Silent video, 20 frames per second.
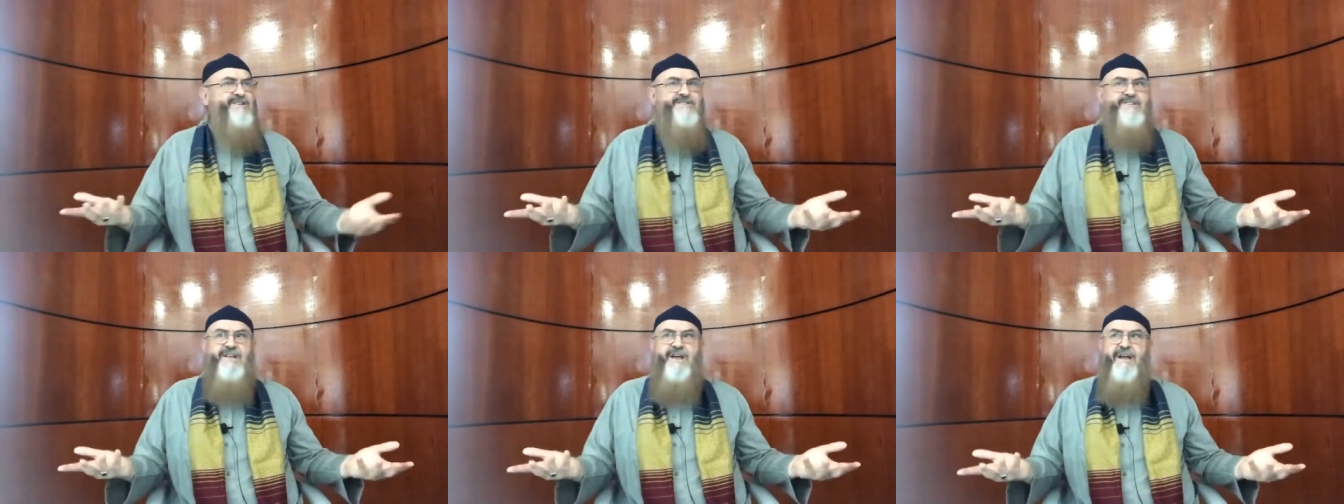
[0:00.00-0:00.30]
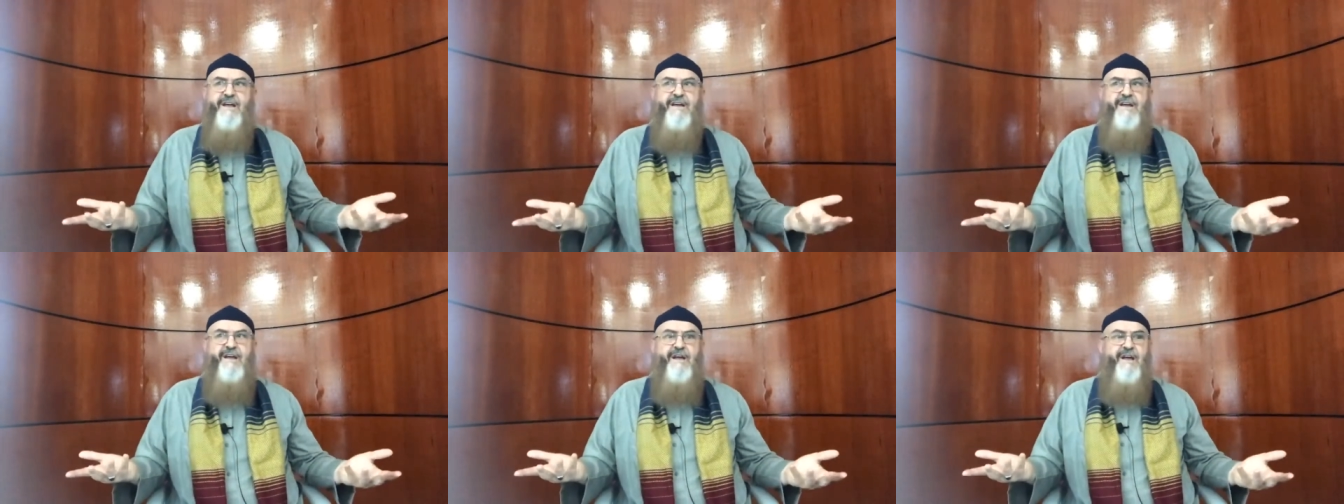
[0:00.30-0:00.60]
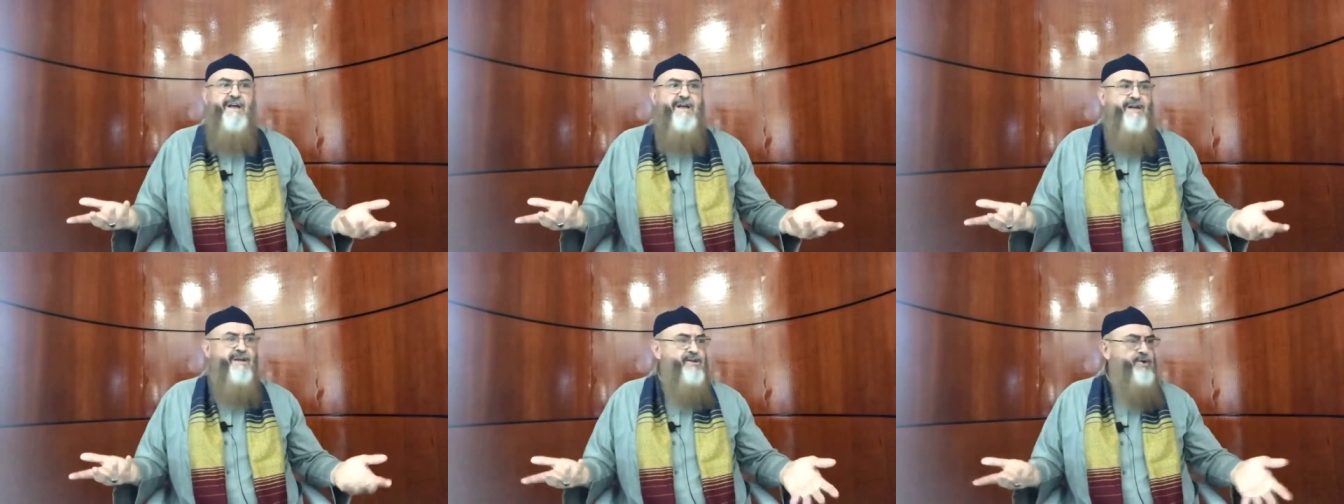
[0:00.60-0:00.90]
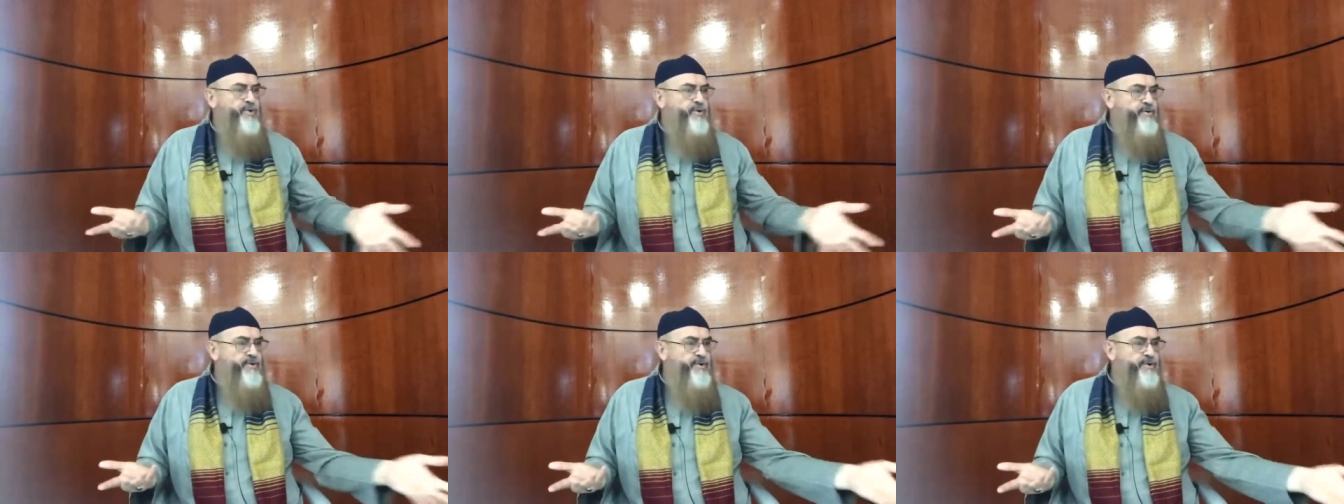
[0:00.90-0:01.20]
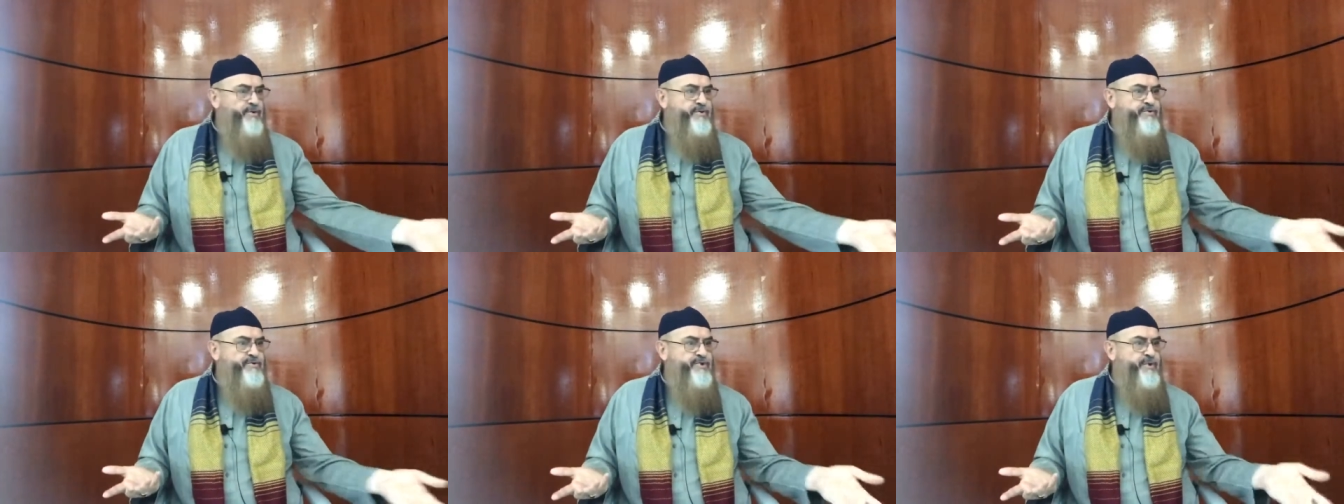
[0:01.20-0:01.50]
It's like you're
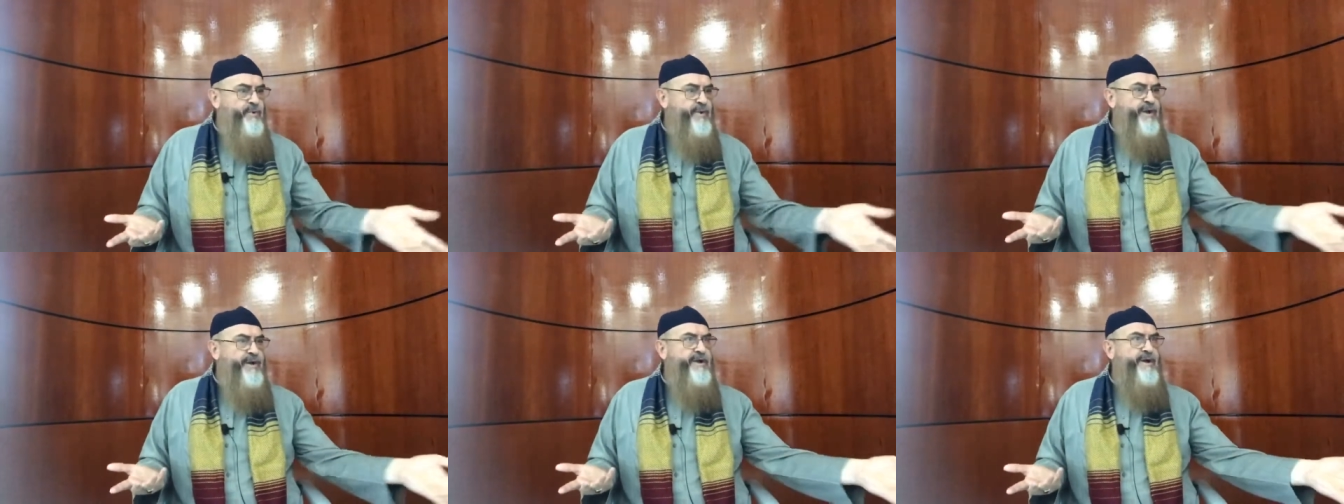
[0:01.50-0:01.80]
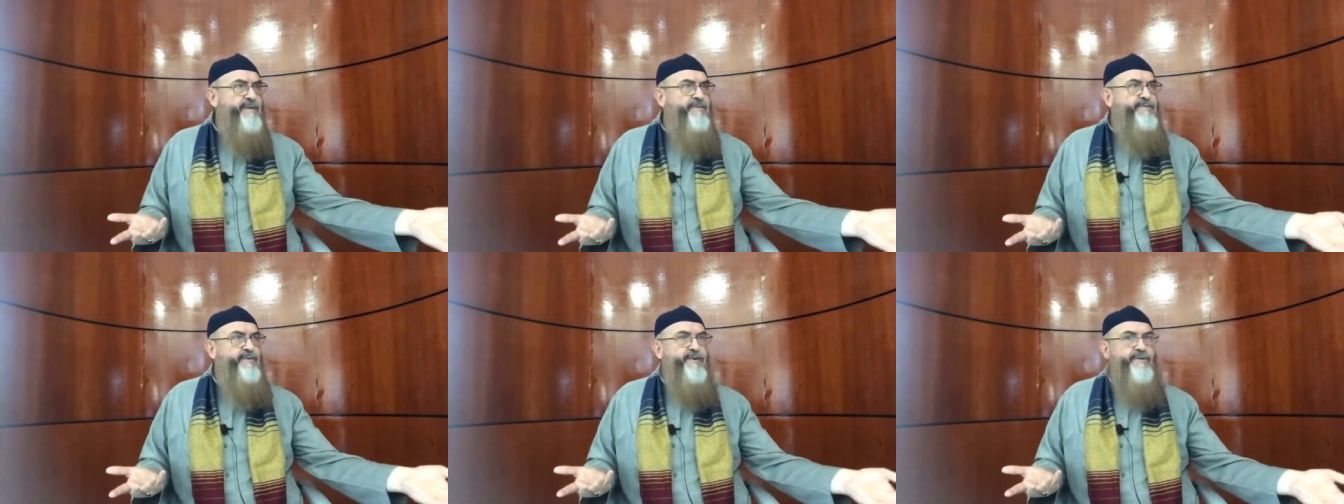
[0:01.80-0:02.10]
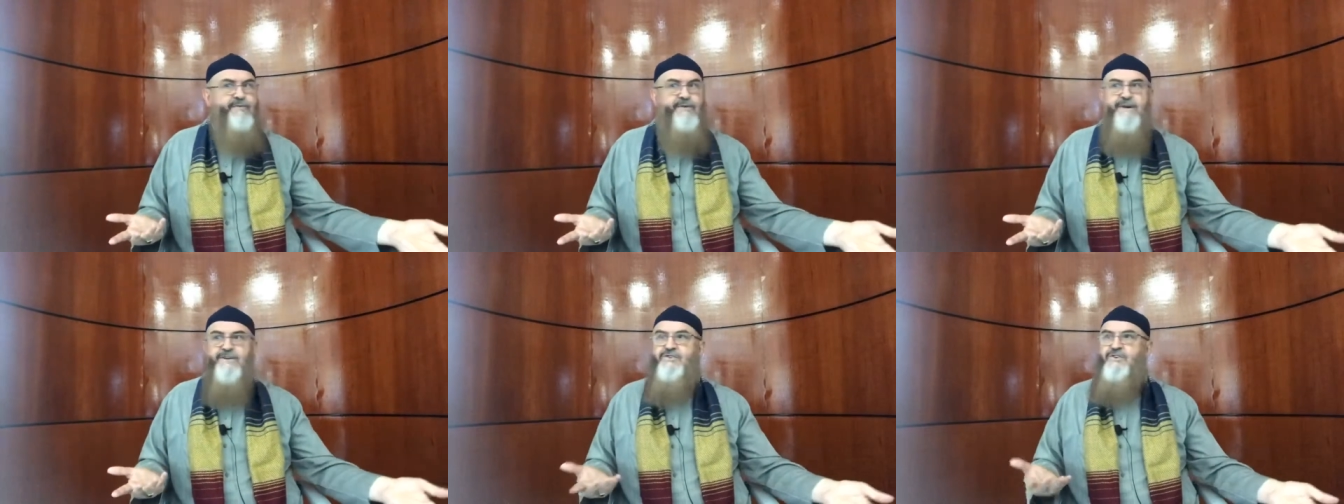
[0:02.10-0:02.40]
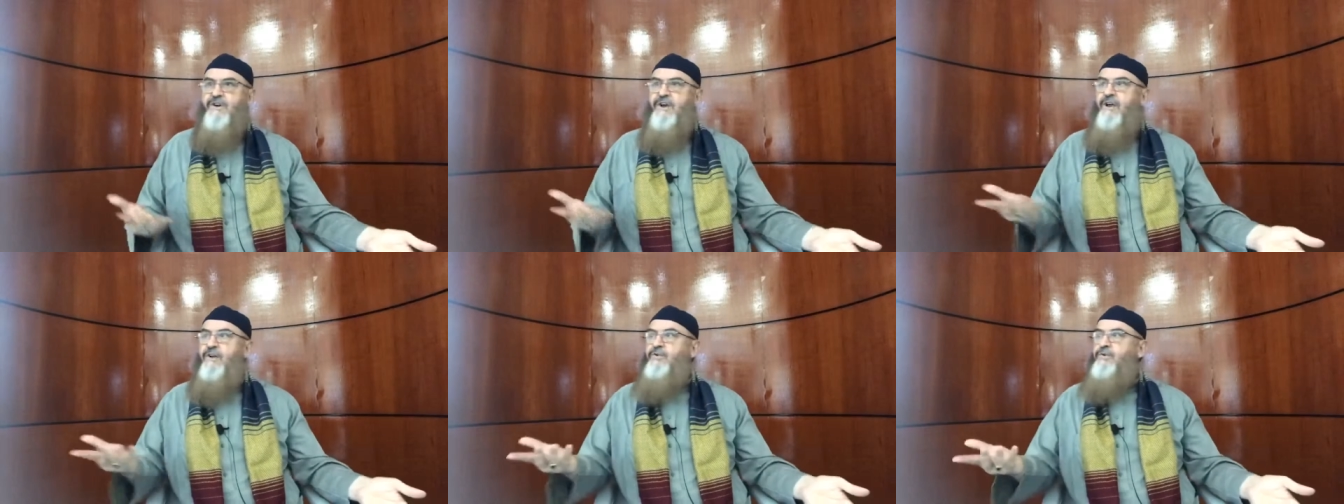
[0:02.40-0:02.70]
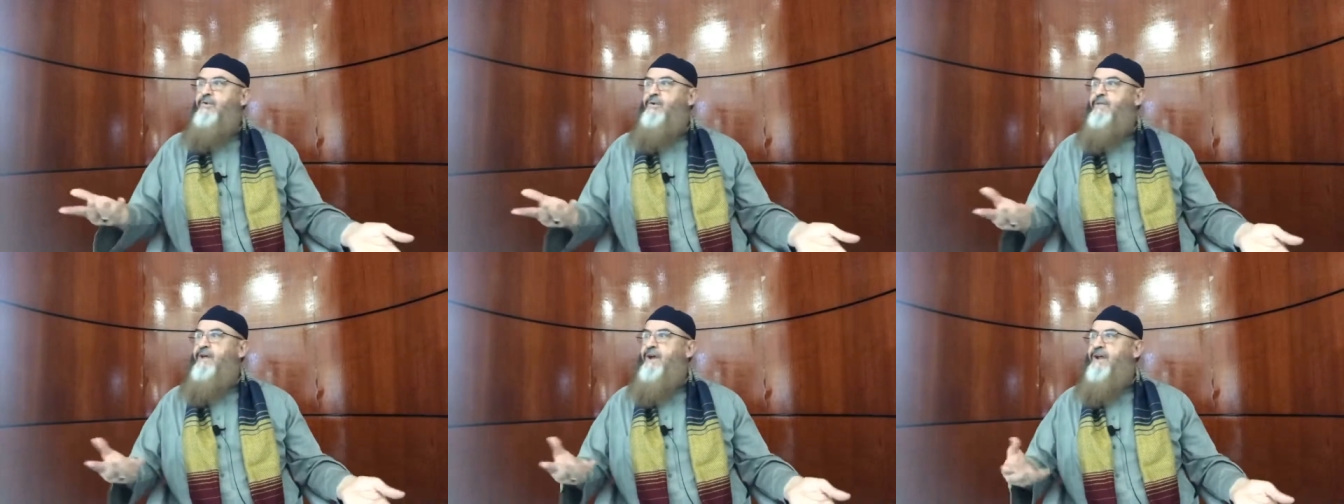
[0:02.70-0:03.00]
used to wake up for Fajr and
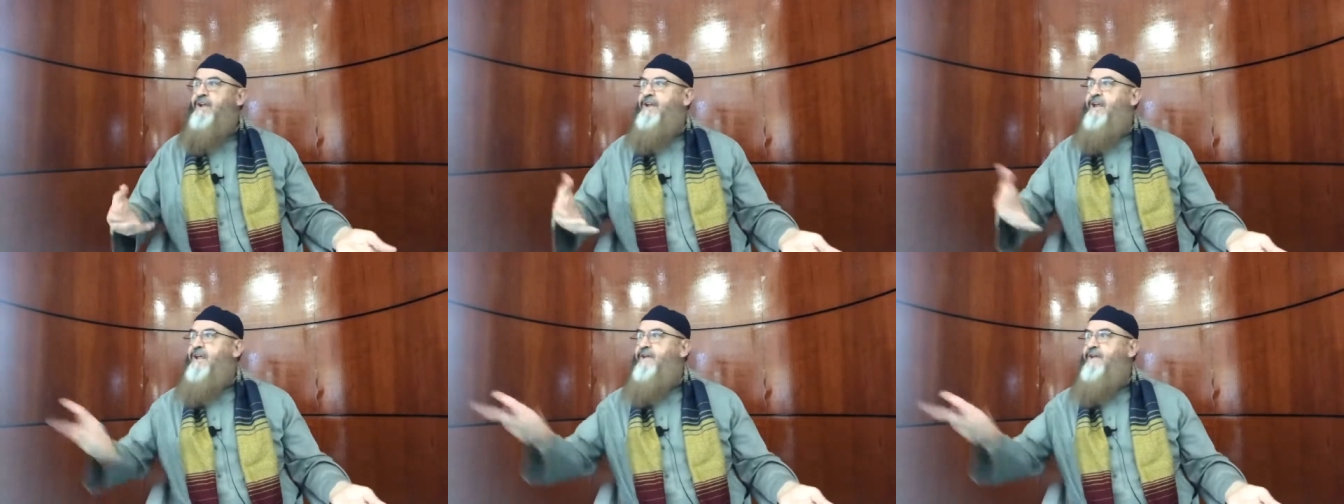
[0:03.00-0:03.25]
do that.